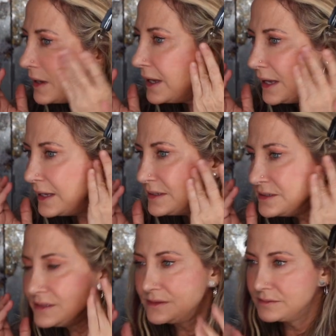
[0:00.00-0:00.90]

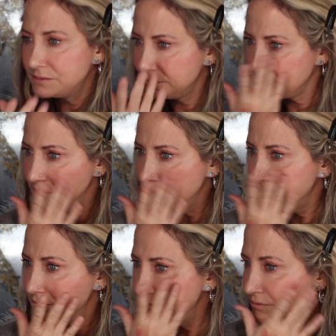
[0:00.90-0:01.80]
And
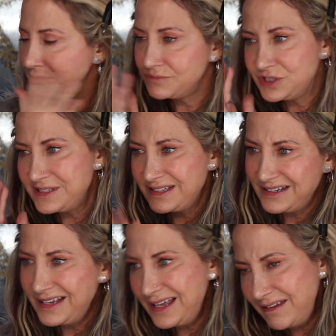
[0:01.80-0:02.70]
she's like,
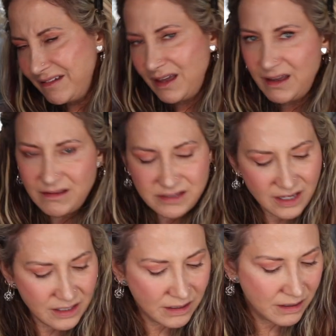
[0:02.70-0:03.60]
oh, okay, I'll
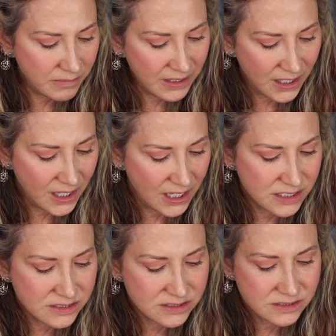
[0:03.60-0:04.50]
take them, I
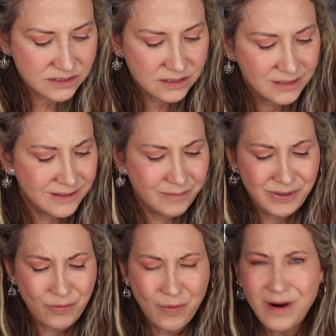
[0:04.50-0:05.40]
guess. I'm
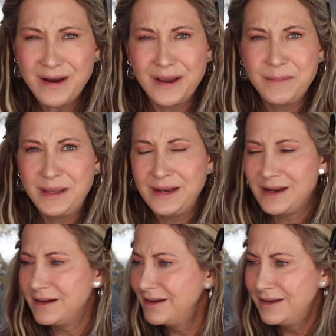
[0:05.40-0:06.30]
like, why? I mean,
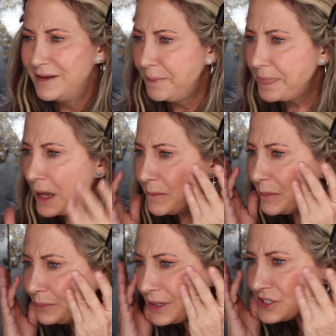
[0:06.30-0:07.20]
I'm a
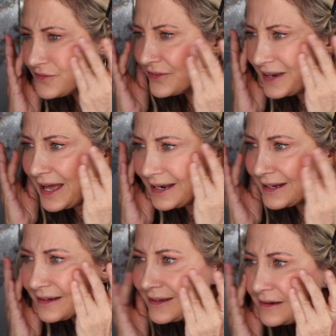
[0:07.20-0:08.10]
blush
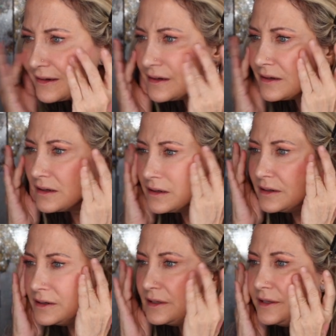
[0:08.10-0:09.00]
fanatic.
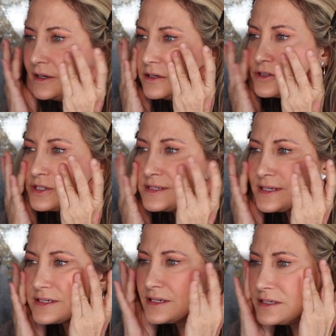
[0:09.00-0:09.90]
She
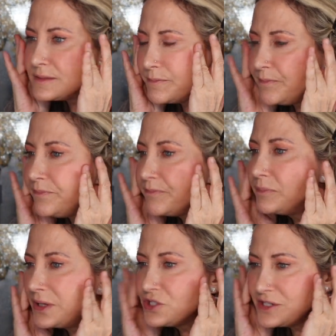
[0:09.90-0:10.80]
says, because
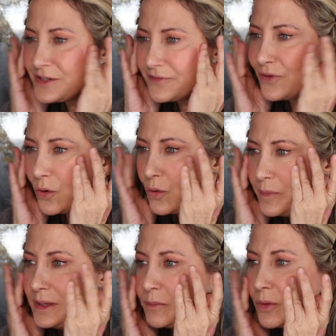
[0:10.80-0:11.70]
blushes are for
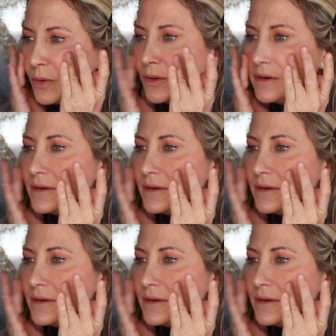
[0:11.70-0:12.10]
old people.